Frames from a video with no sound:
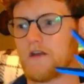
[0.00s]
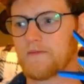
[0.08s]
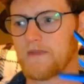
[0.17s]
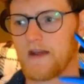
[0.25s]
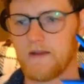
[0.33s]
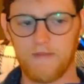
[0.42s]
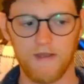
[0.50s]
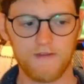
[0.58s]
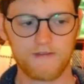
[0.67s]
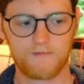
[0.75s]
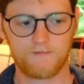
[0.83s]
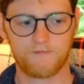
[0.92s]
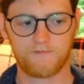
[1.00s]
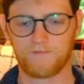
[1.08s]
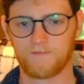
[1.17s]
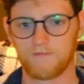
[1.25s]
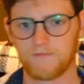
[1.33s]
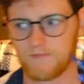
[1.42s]
Gundam that I built.
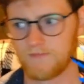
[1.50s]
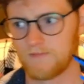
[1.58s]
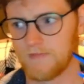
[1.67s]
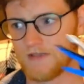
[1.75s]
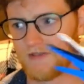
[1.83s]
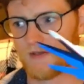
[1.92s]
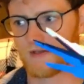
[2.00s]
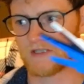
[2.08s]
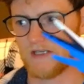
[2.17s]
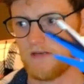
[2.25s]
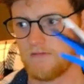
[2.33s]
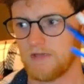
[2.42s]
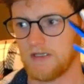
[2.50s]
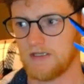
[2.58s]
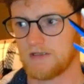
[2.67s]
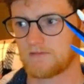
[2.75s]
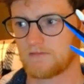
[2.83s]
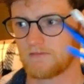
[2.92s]
As you can see,
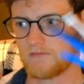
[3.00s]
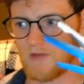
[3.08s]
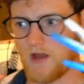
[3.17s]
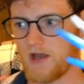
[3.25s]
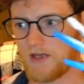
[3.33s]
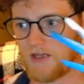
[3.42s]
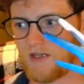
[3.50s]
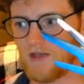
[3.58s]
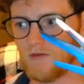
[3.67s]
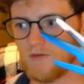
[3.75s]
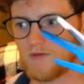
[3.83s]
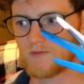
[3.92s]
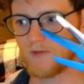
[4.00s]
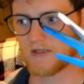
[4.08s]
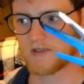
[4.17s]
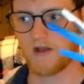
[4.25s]
he's not huge,